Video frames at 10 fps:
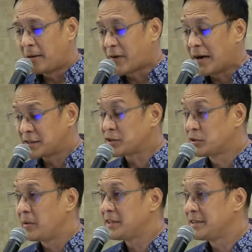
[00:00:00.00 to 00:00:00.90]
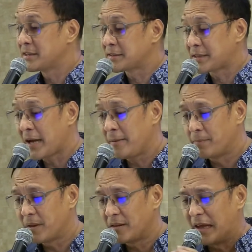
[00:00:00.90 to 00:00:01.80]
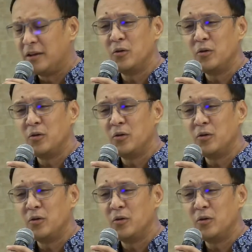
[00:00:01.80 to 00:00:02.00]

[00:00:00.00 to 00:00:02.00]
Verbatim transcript: uh, Pharisees during Jesus' time.